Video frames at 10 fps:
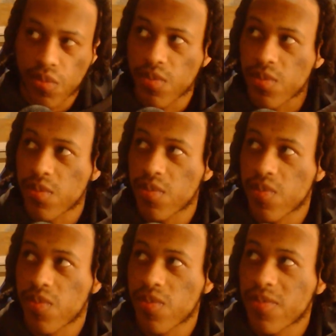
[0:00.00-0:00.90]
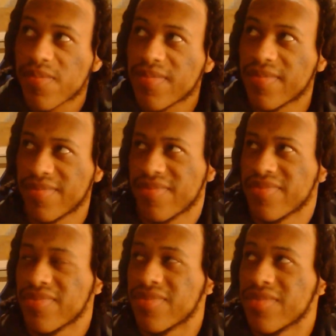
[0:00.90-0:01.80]

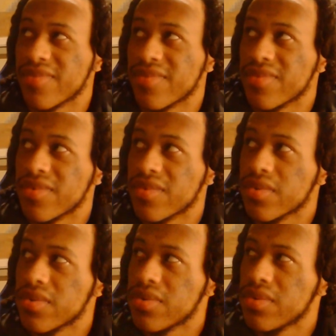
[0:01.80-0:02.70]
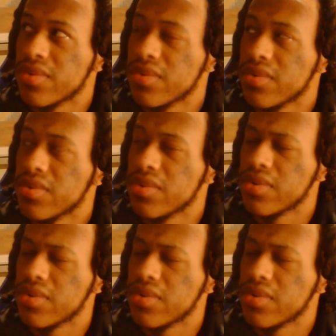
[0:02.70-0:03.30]
Nothing is said.